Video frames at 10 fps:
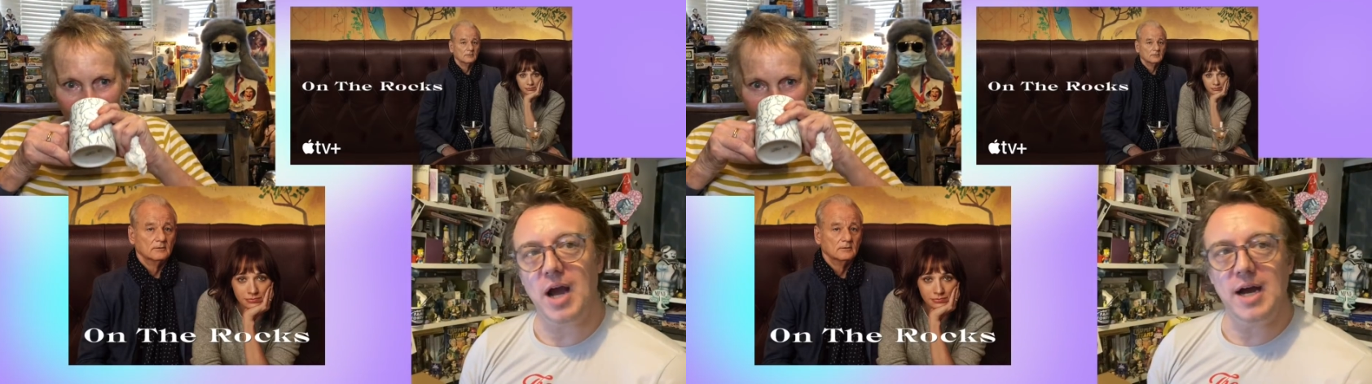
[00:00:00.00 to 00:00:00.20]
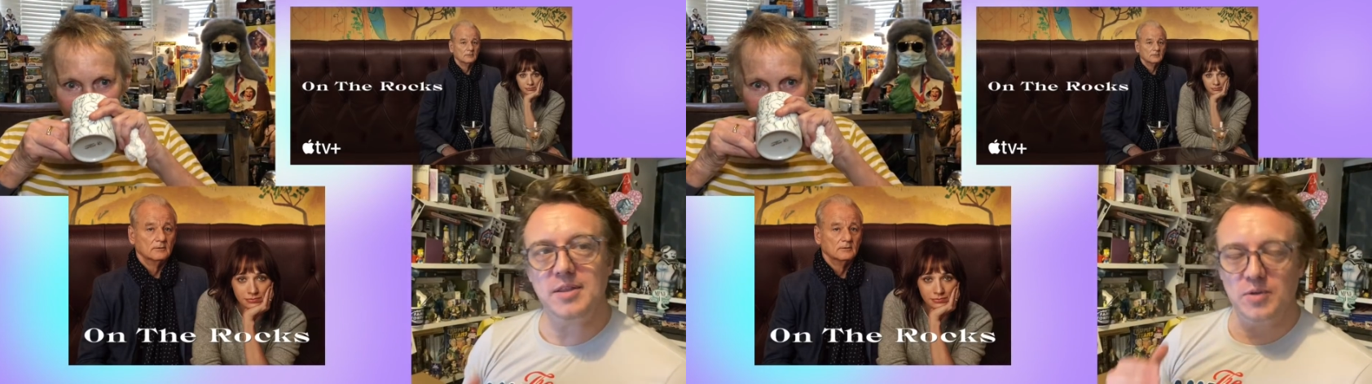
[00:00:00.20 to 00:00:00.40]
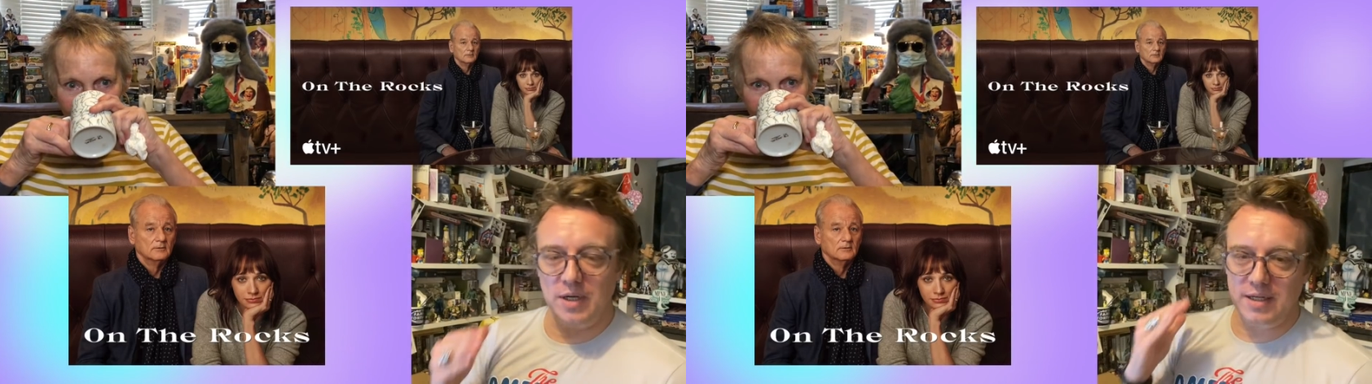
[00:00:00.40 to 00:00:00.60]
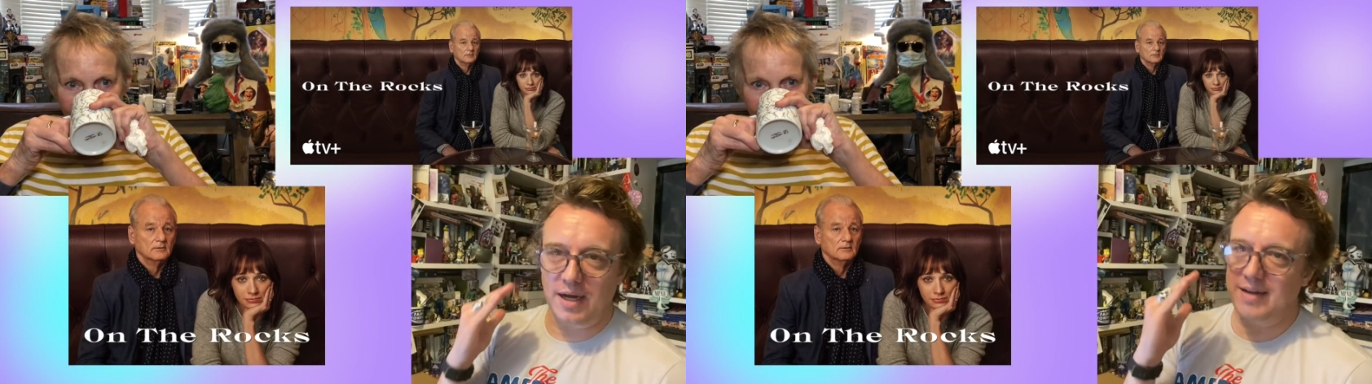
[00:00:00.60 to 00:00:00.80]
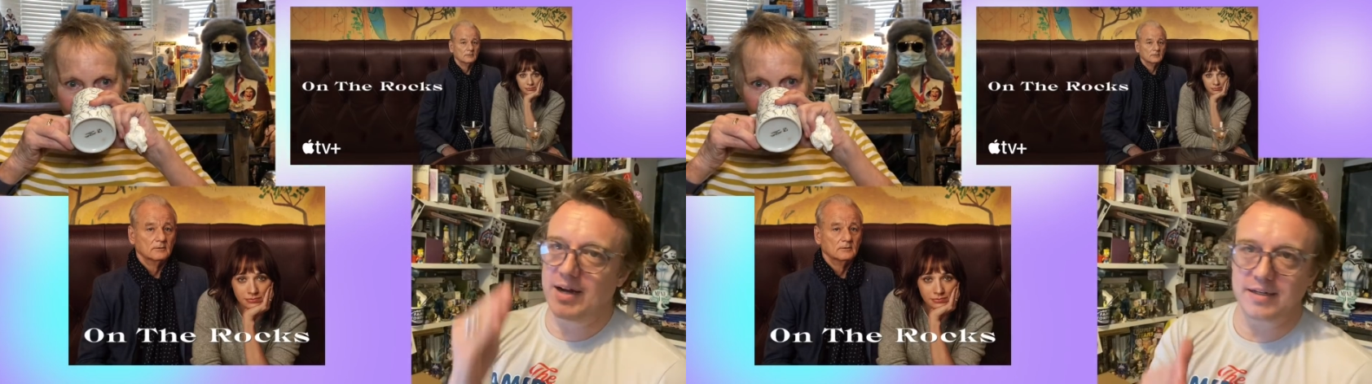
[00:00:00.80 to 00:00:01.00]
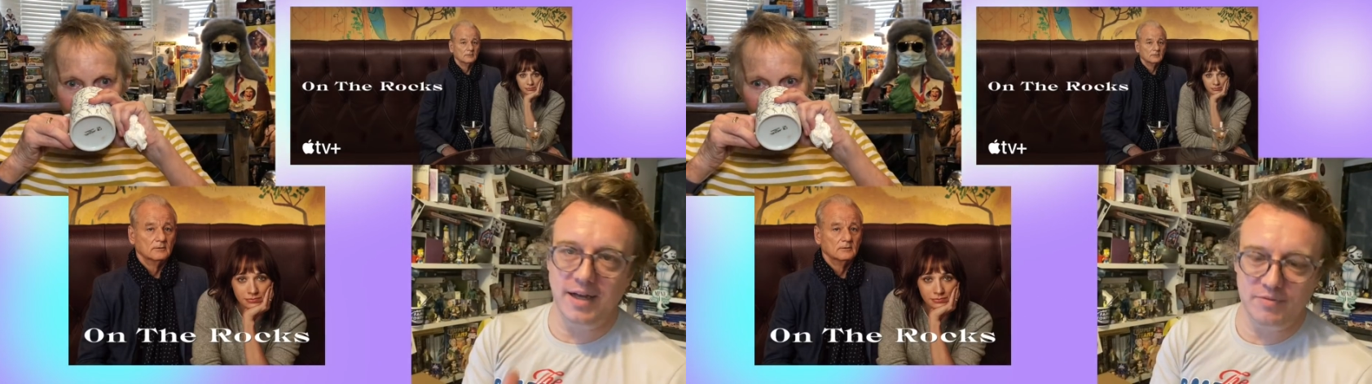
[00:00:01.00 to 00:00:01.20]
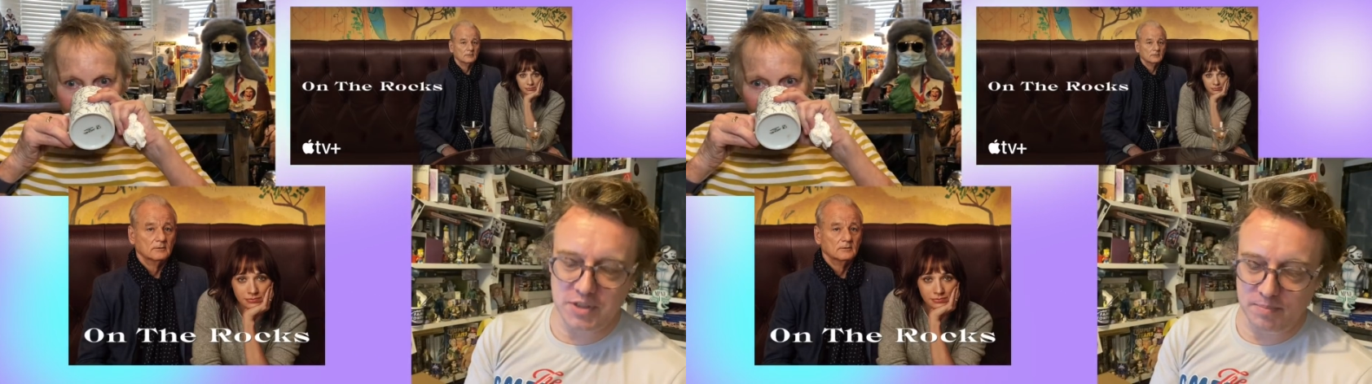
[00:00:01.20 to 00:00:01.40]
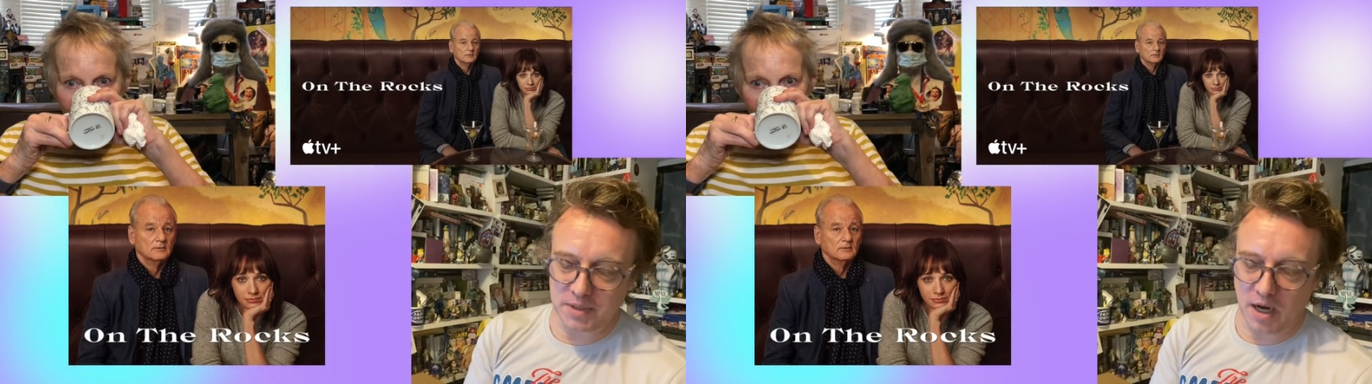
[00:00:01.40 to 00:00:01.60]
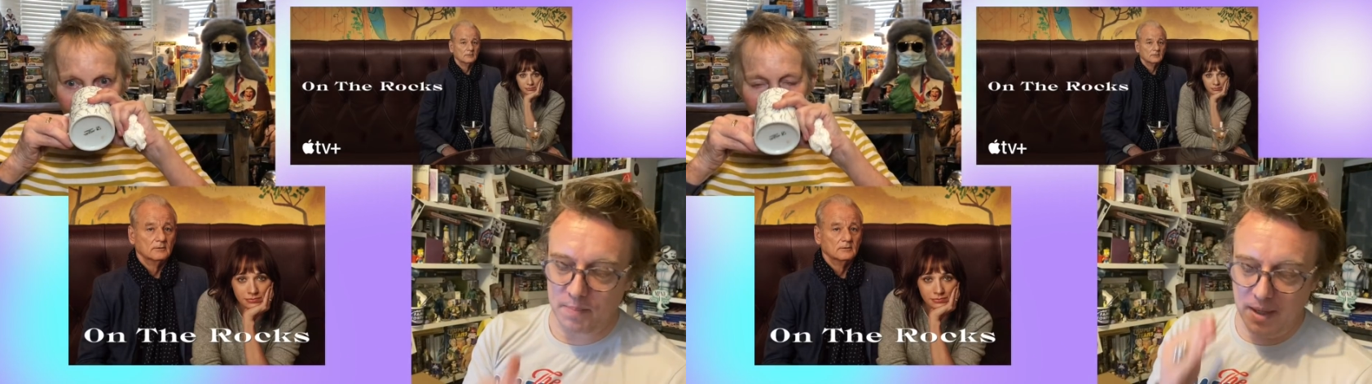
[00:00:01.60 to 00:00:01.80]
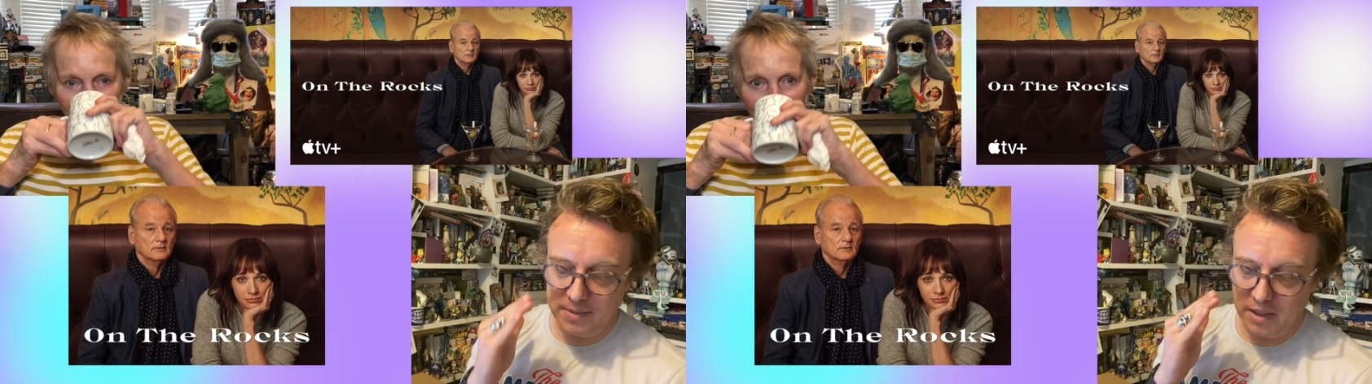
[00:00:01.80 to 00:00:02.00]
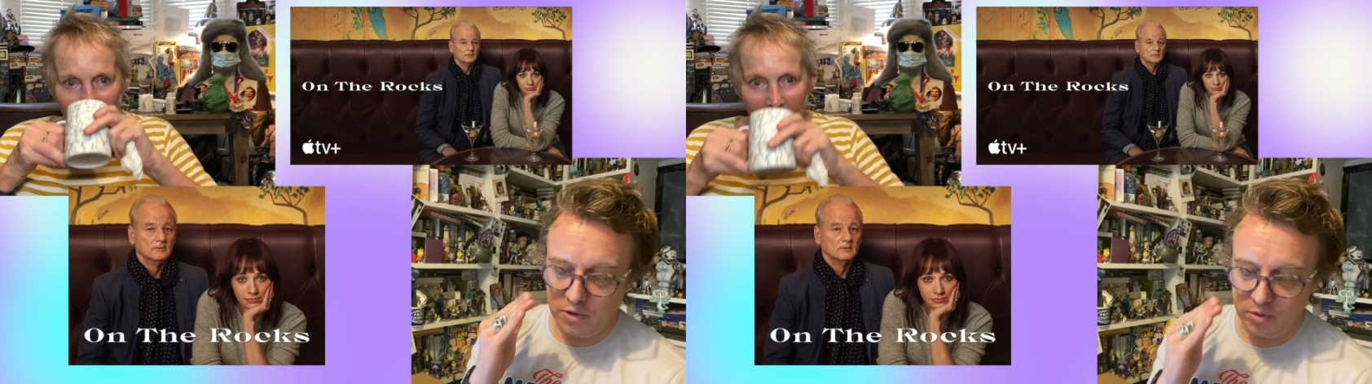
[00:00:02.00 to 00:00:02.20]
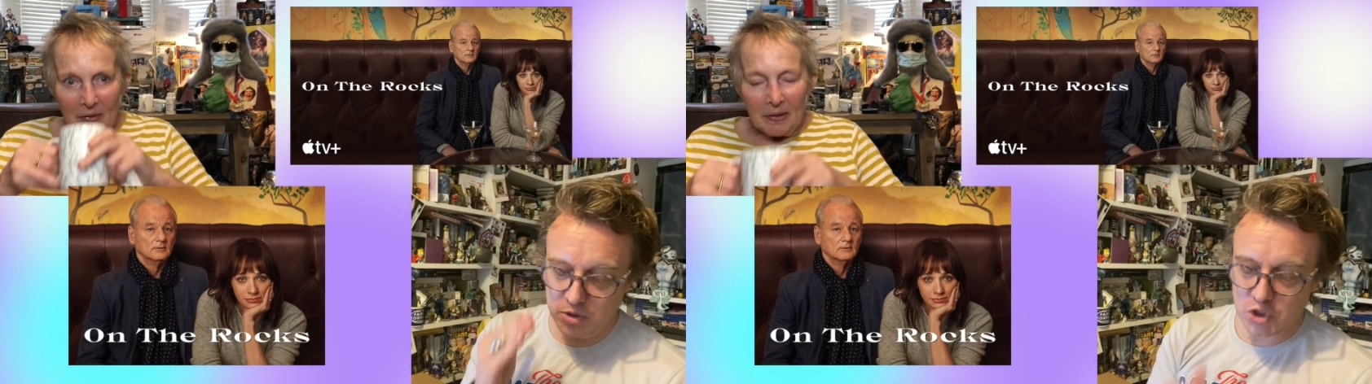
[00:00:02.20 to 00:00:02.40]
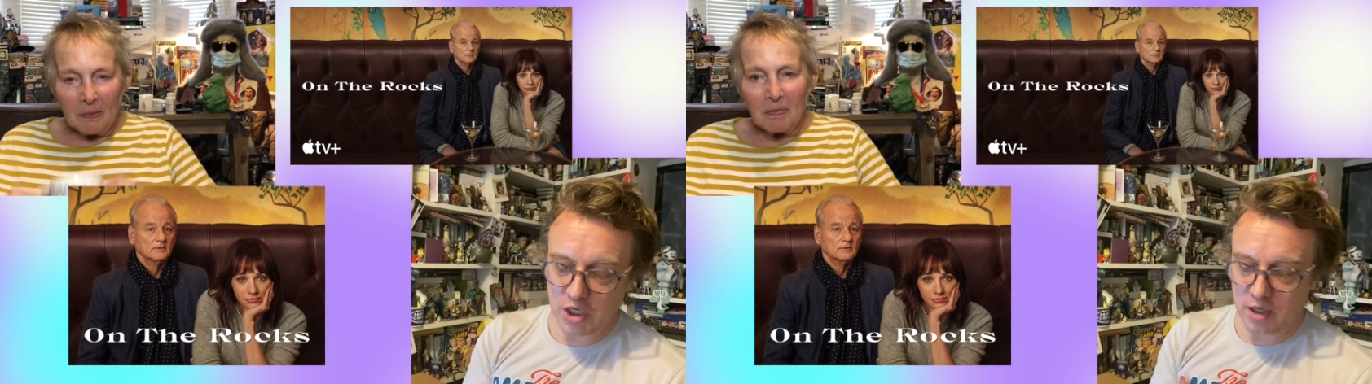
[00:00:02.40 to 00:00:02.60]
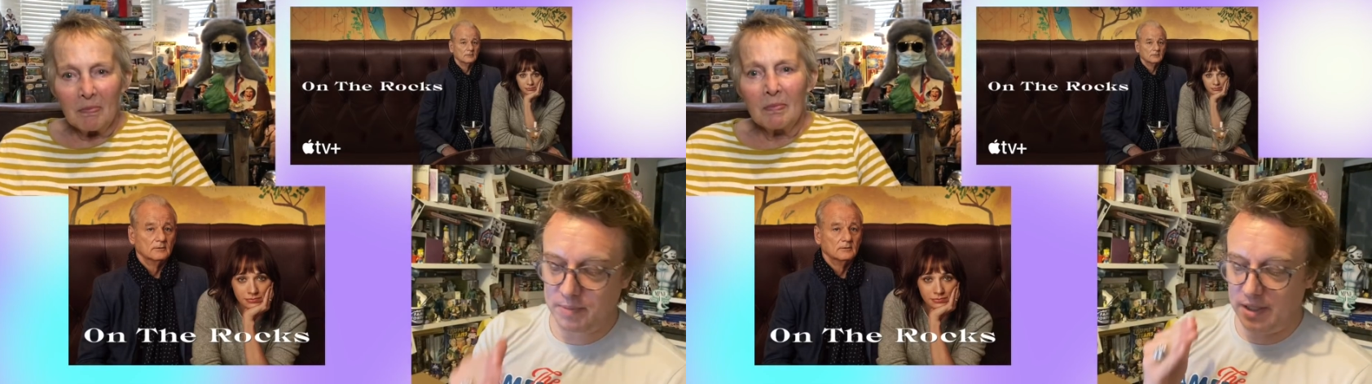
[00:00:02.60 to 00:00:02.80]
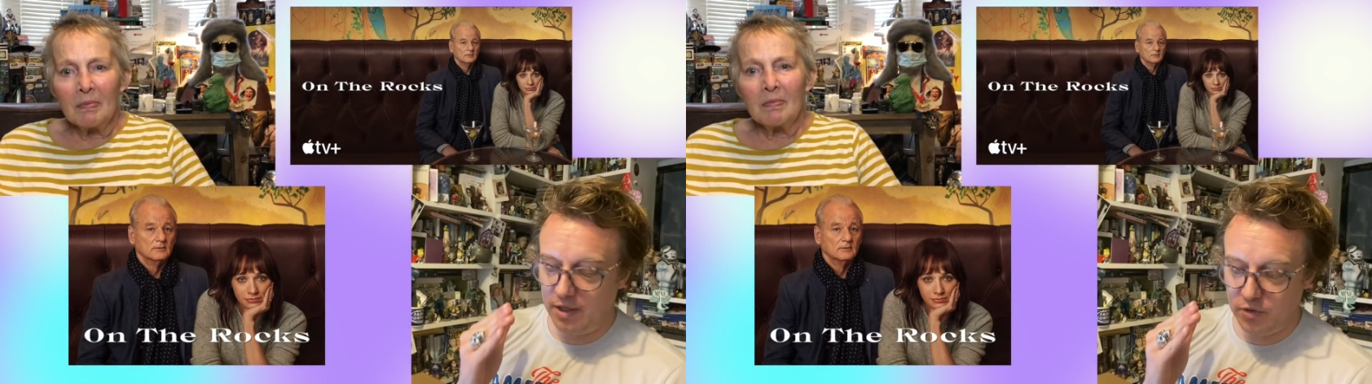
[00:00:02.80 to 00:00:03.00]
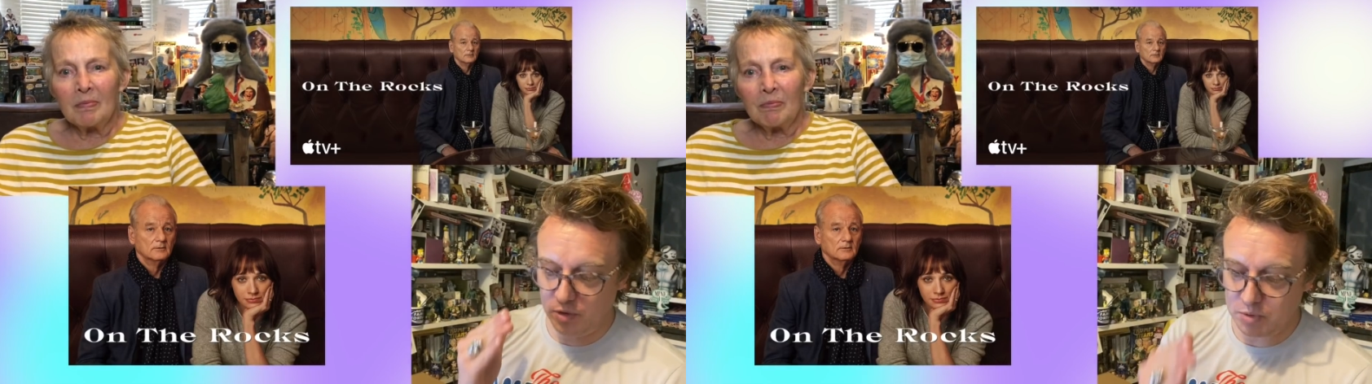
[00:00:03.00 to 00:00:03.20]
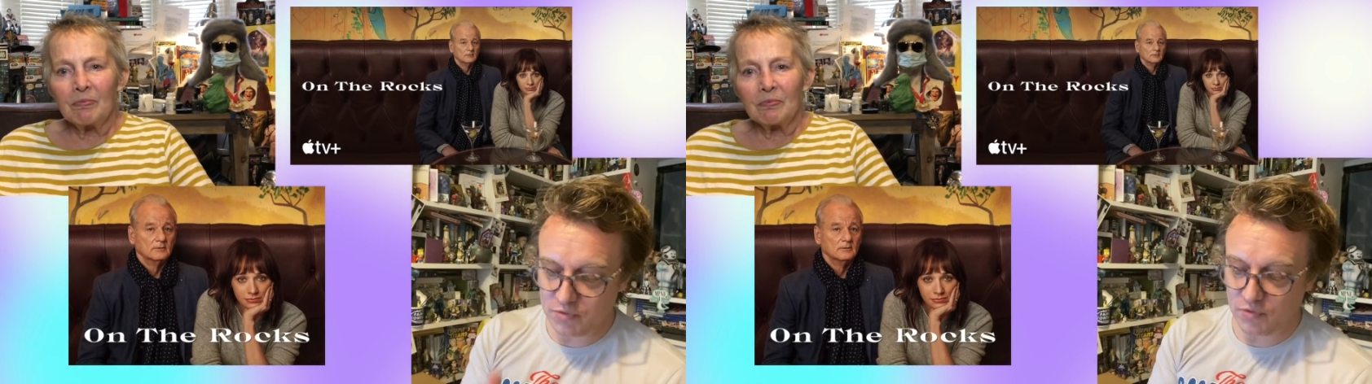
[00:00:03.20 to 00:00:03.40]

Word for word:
Speaker 1: I thought uh, I, I kind of have summed up. I mean, I thought it was charming. Mm. I thought it was